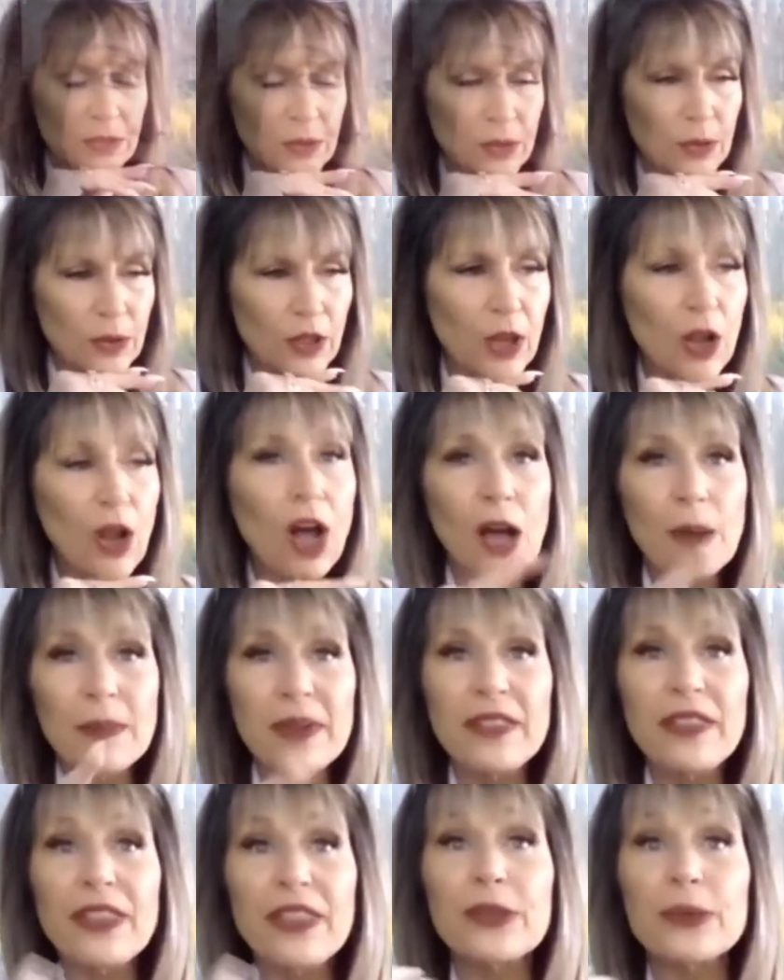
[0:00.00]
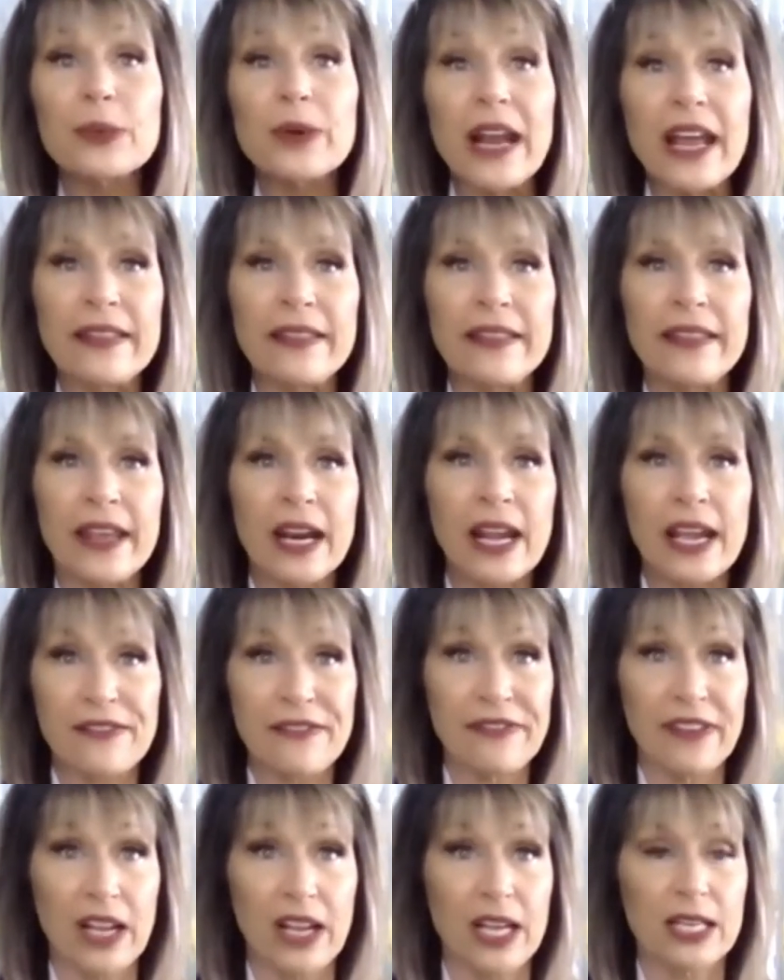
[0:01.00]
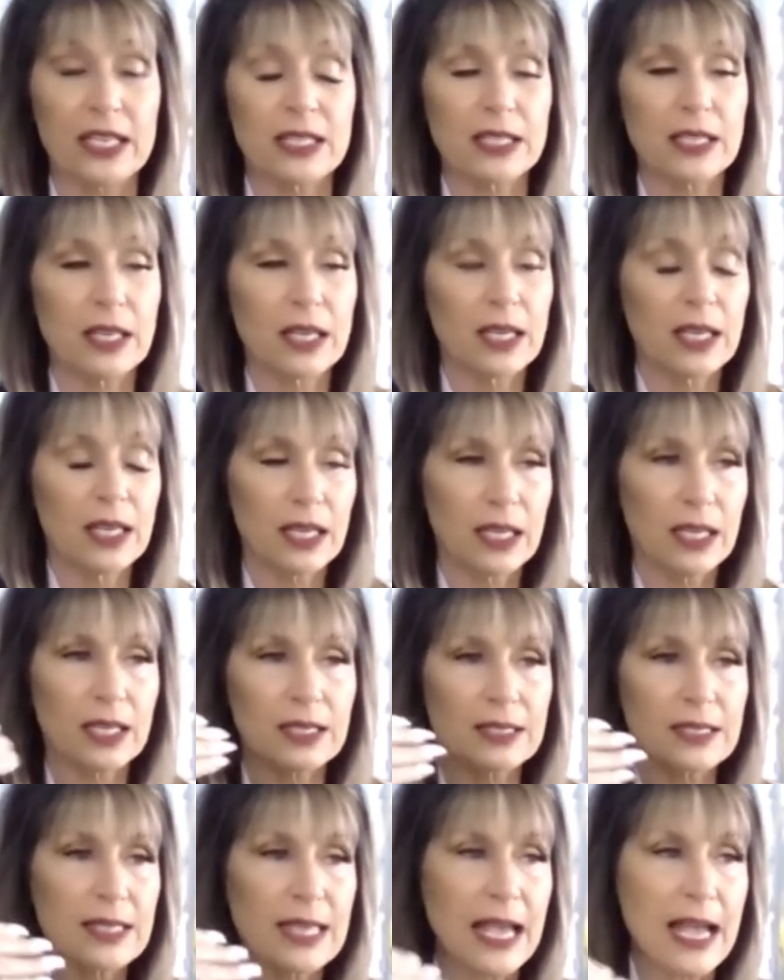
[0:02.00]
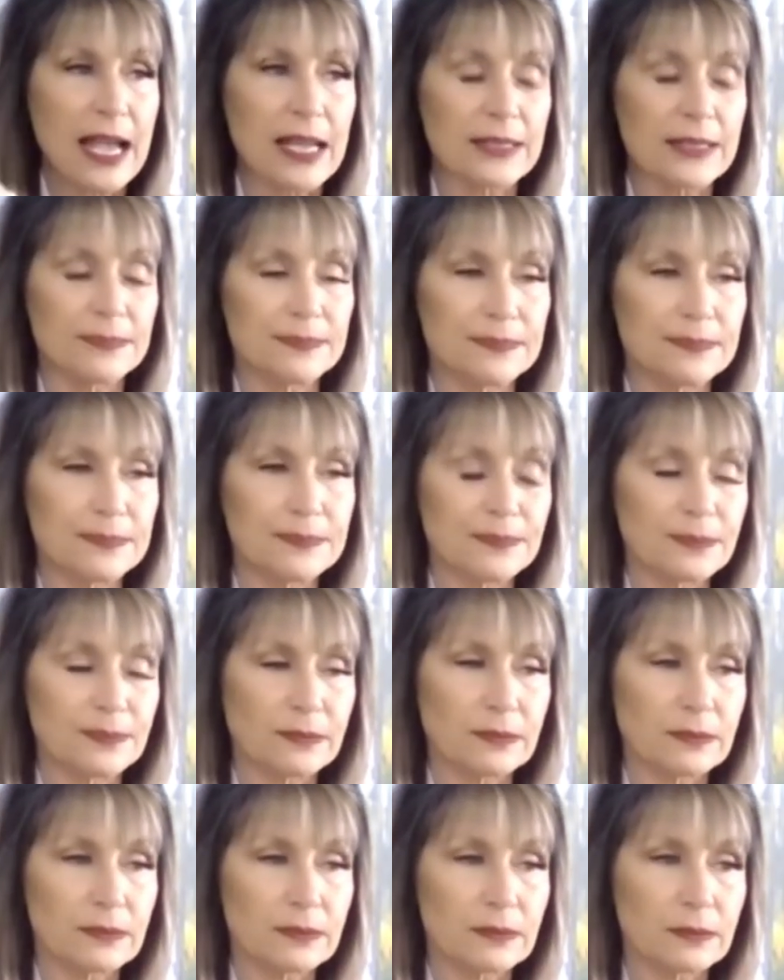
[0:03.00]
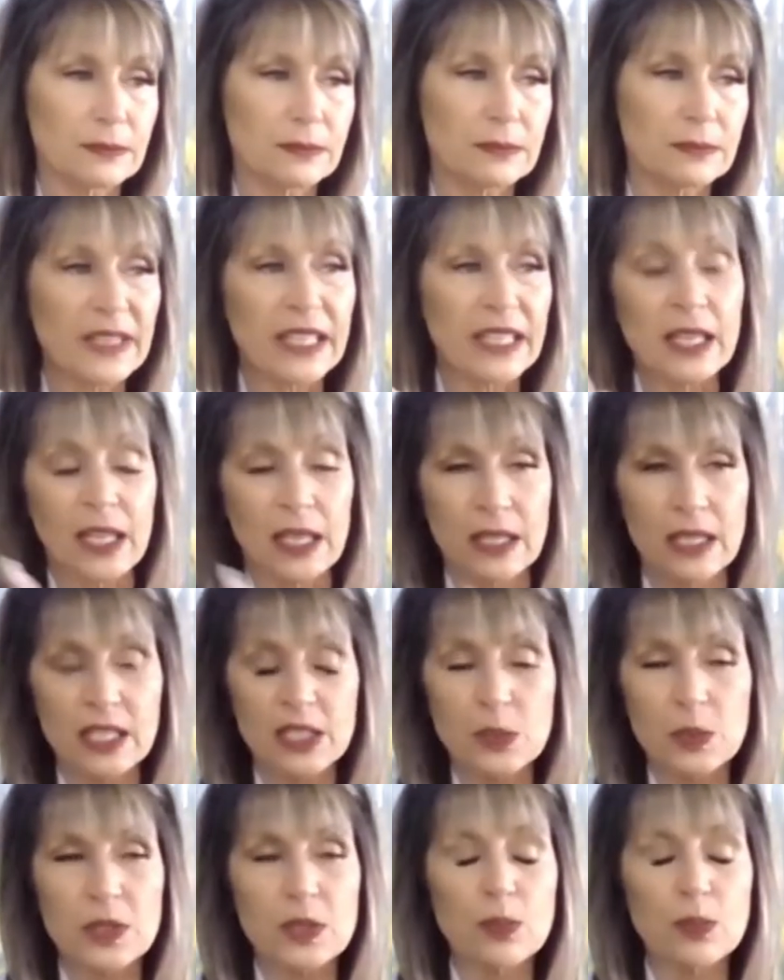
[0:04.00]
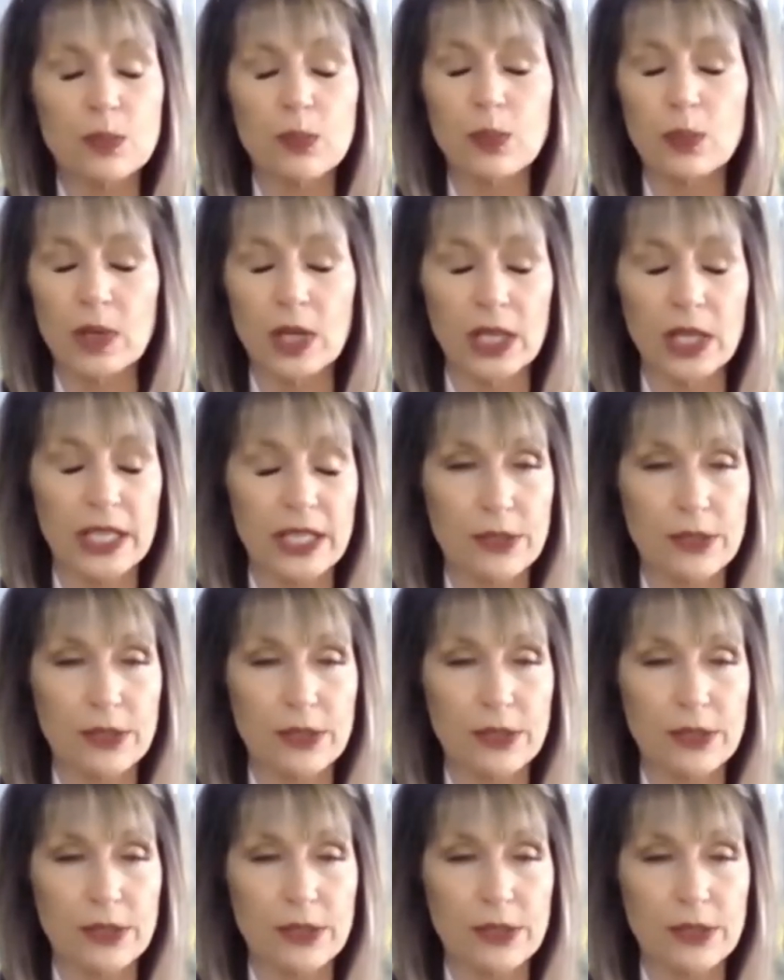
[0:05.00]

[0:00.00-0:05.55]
So the common thread that I find is that, and, and this was really